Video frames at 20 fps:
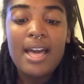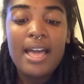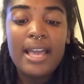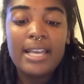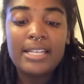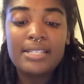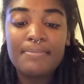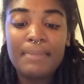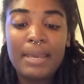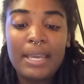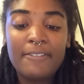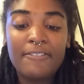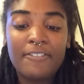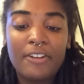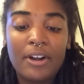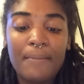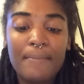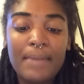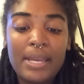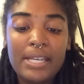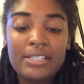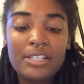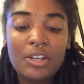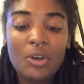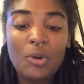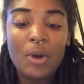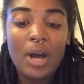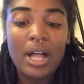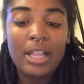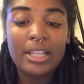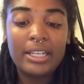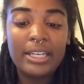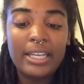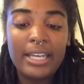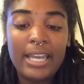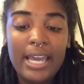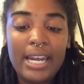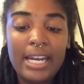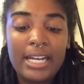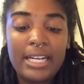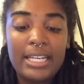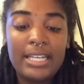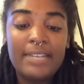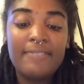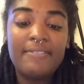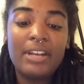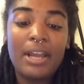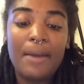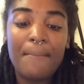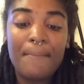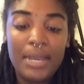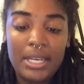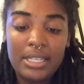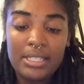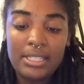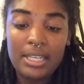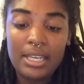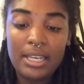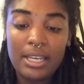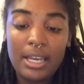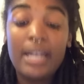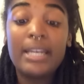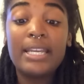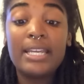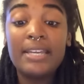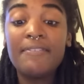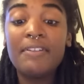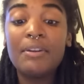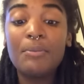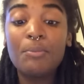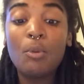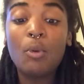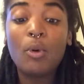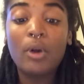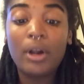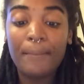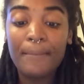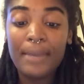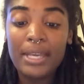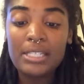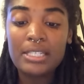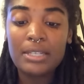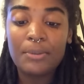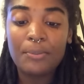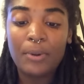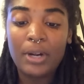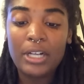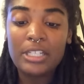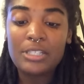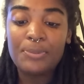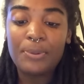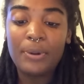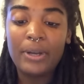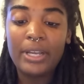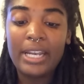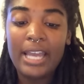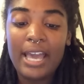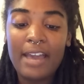is made for amazing quality and an even amazing an even more amazing price point.